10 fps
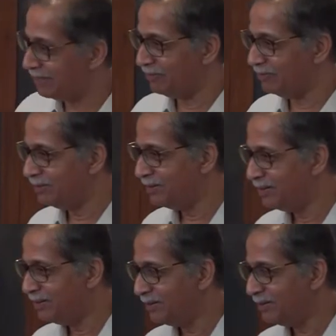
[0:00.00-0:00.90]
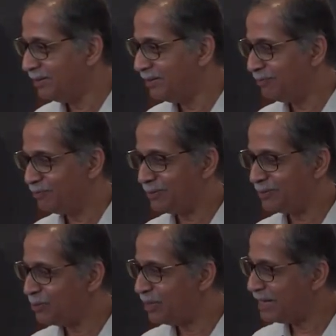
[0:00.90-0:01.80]
give.
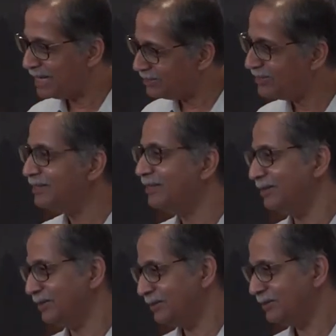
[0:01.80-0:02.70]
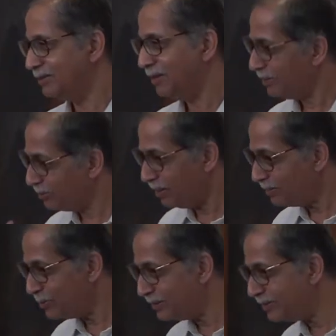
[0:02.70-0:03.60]
But you are engineers.
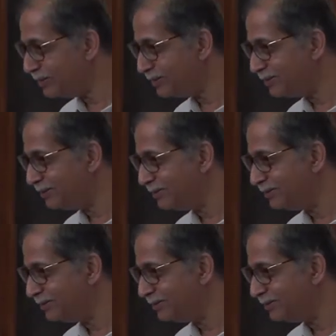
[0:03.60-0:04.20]
Aren't you engineers?